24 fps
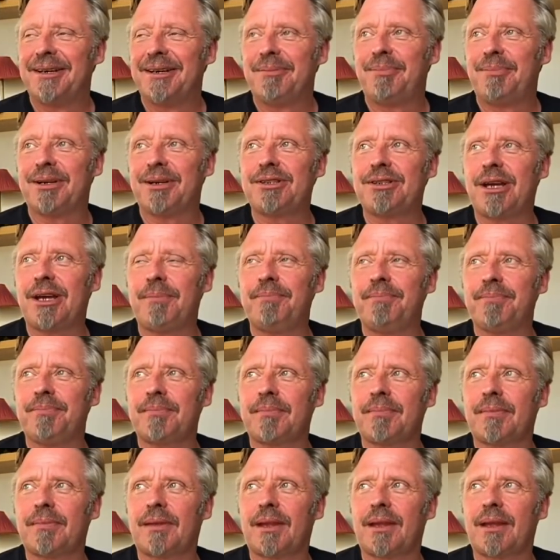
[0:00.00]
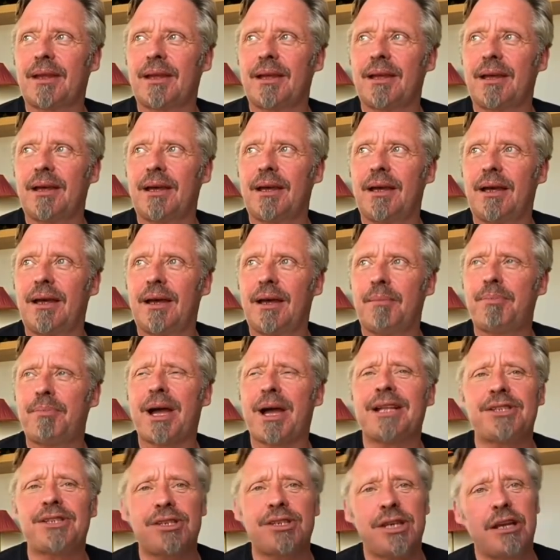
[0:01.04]
But but
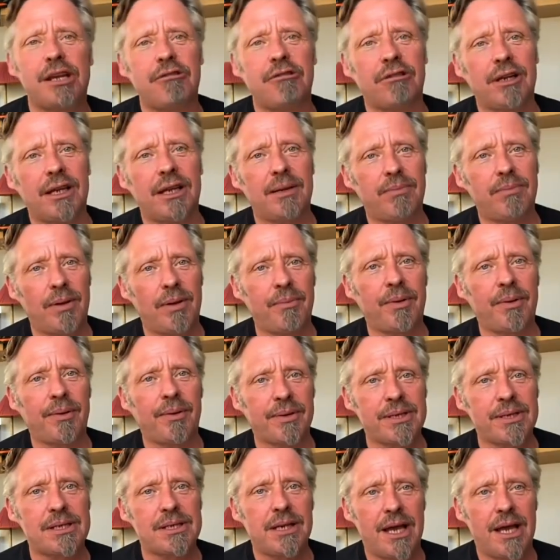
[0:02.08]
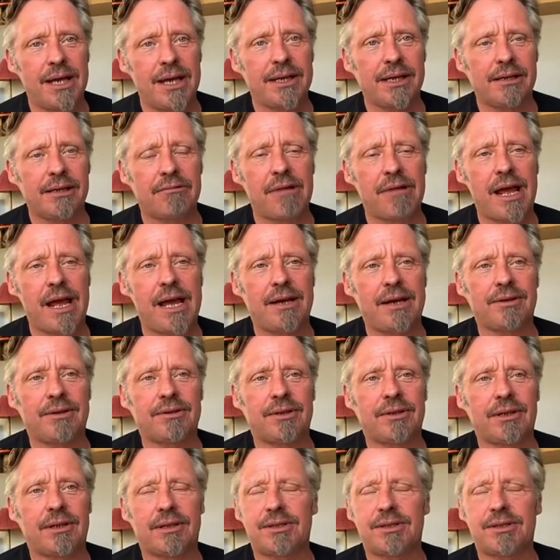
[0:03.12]
and secretly, when we were sliding around,